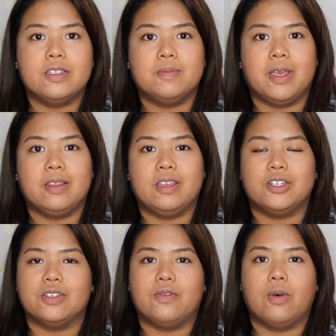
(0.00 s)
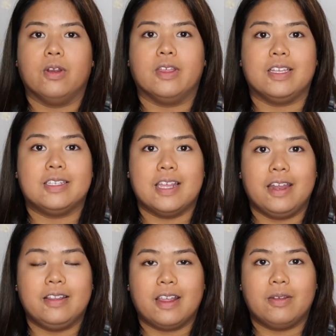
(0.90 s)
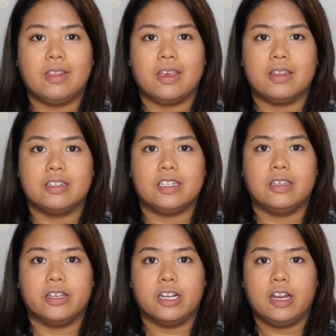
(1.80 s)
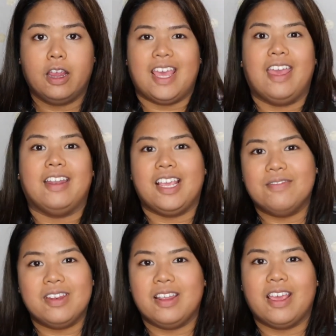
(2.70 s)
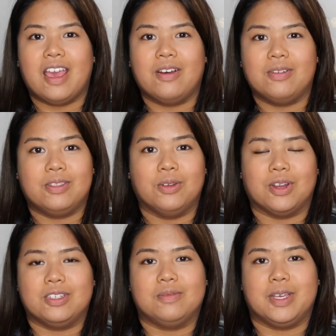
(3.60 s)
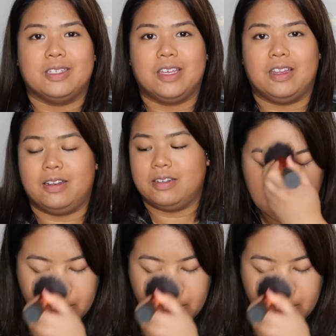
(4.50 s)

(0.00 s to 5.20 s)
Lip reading: this mainly just for like setting down that concealer and evening out the rest of my skin.